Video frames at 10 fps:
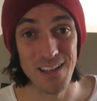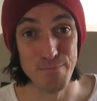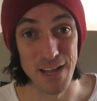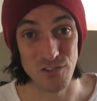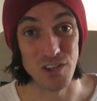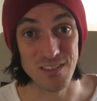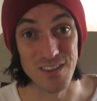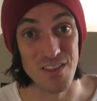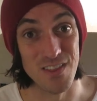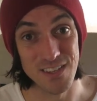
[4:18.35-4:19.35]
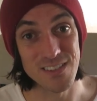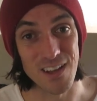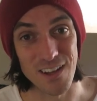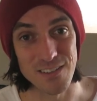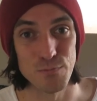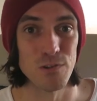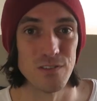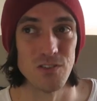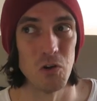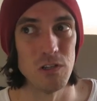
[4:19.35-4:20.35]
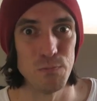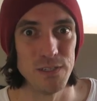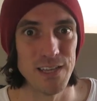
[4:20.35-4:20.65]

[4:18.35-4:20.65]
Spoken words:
metrics than this does, because Ezoic's Big